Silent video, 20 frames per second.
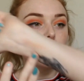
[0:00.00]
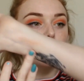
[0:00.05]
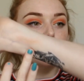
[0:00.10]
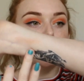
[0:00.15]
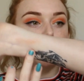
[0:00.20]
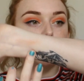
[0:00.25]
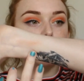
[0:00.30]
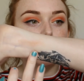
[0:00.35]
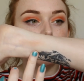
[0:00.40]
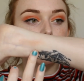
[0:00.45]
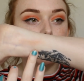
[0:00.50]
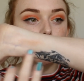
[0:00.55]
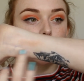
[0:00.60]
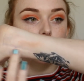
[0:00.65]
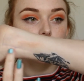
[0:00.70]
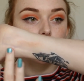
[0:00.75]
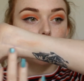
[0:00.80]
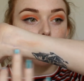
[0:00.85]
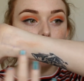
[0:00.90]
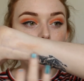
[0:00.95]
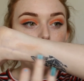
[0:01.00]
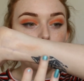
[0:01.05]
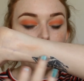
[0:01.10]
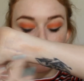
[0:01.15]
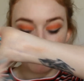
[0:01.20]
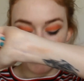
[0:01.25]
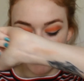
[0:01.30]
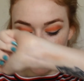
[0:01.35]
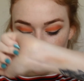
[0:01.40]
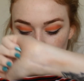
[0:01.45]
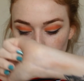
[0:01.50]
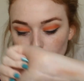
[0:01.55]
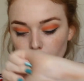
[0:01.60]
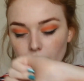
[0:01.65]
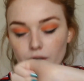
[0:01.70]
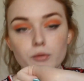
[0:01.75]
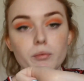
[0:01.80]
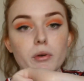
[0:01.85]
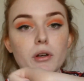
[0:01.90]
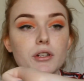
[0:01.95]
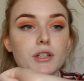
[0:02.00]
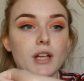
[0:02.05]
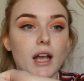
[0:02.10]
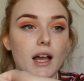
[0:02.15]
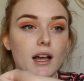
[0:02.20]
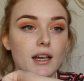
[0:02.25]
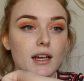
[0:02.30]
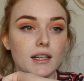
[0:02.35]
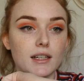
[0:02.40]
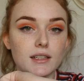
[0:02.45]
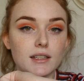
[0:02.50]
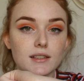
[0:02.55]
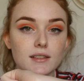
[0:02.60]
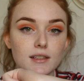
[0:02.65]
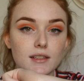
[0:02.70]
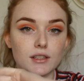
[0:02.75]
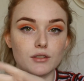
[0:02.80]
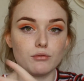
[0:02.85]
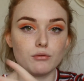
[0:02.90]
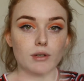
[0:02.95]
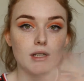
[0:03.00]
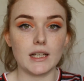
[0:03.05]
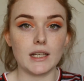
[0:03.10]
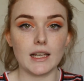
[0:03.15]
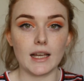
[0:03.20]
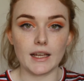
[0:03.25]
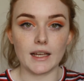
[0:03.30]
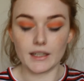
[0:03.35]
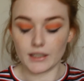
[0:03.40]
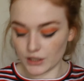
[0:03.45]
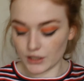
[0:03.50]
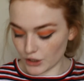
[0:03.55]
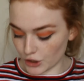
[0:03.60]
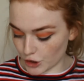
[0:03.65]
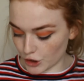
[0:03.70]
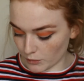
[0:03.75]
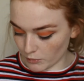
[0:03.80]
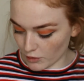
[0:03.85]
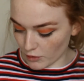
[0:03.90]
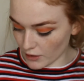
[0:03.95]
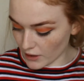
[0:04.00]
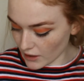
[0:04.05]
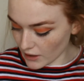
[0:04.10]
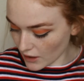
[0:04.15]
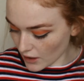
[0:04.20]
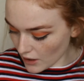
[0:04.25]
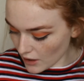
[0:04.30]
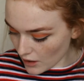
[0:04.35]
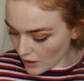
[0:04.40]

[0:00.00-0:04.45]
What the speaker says: So it's not that pigmented, but when you put it in your eyes, it's really like shimmery.